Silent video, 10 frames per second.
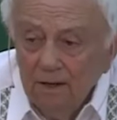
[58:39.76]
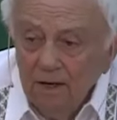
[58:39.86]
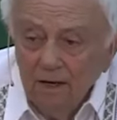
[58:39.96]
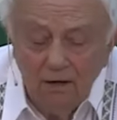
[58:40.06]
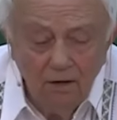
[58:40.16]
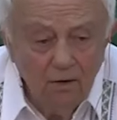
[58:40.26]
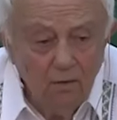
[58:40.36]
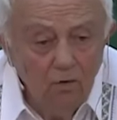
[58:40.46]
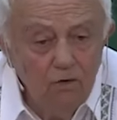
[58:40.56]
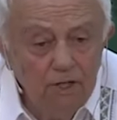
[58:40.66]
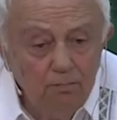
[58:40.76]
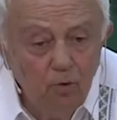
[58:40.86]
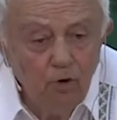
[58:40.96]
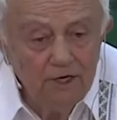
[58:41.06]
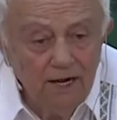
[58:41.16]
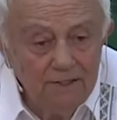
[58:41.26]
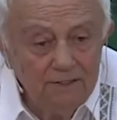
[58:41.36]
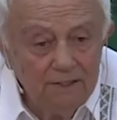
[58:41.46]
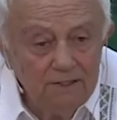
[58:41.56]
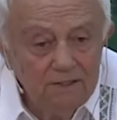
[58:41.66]
and all the poor
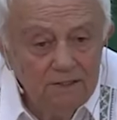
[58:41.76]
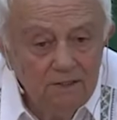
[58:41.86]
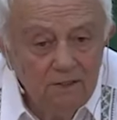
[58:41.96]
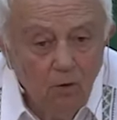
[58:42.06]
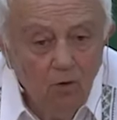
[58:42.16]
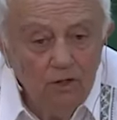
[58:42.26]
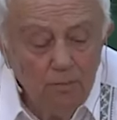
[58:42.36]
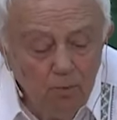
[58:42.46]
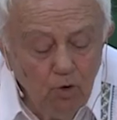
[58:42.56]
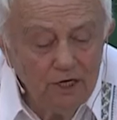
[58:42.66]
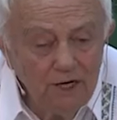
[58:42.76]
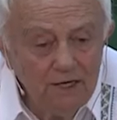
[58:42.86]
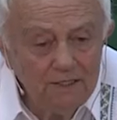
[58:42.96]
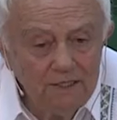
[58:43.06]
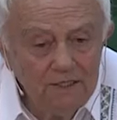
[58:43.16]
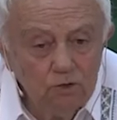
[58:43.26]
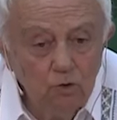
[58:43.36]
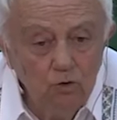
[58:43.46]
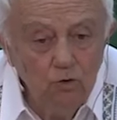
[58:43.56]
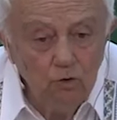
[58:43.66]
countries all the poor countries
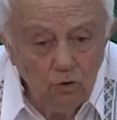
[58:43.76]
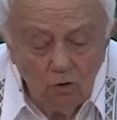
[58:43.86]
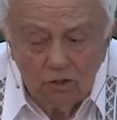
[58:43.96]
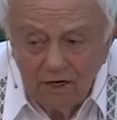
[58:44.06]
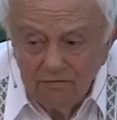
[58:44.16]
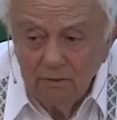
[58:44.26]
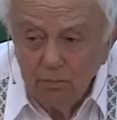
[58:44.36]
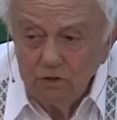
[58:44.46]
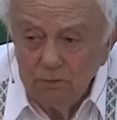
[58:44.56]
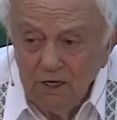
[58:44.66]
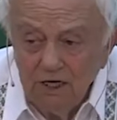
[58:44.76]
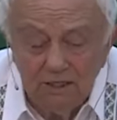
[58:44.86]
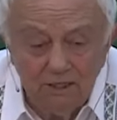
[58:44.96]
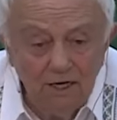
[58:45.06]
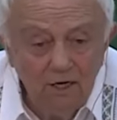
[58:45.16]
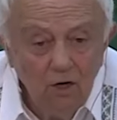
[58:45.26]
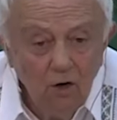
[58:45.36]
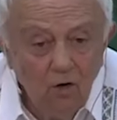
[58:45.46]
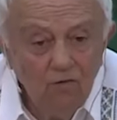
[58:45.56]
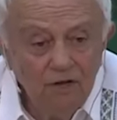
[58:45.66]
who do not have the possibility
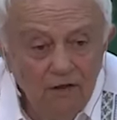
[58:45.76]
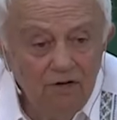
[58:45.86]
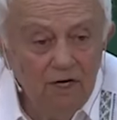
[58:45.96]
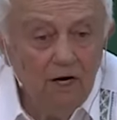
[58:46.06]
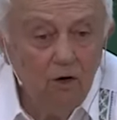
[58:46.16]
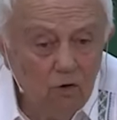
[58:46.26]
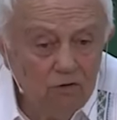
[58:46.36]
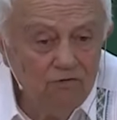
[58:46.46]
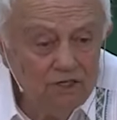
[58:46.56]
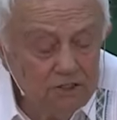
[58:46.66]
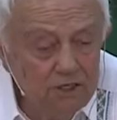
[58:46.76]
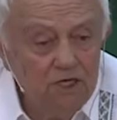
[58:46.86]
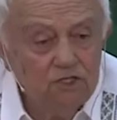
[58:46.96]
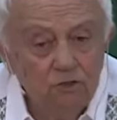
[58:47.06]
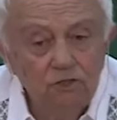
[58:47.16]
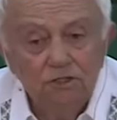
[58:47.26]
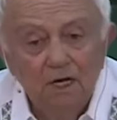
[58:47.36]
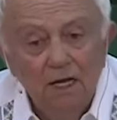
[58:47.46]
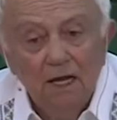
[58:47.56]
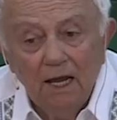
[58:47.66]
of having a lot of vaccinations
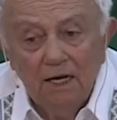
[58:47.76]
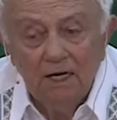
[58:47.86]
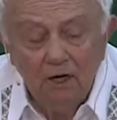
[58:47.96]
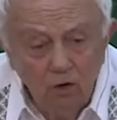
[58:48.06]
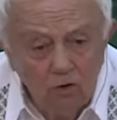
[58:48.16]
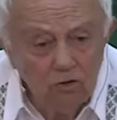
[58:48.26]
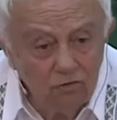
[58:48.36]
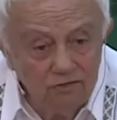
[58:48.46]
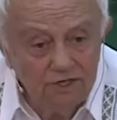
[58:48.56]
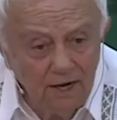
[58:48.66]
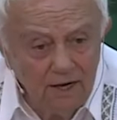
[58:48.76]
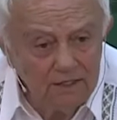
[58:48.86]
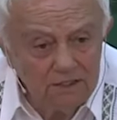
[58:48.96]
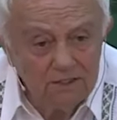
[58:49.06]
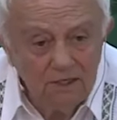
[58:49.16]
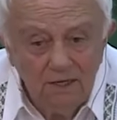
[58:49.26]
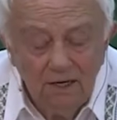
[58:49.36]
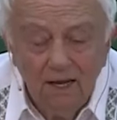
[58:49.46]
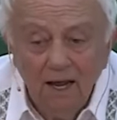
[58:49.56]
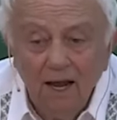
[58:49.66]
and a lot of drugs
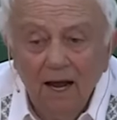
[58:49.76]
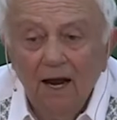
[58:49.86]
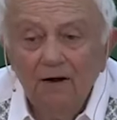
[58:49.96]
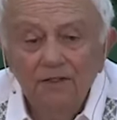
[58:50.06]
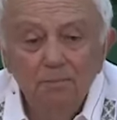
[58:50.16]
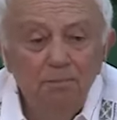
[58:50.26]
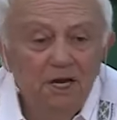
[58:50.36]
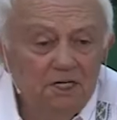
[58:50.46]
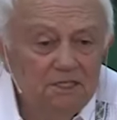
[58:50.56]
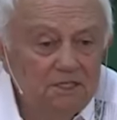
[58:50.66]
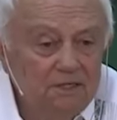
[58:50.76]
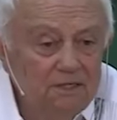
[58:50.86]
are the best,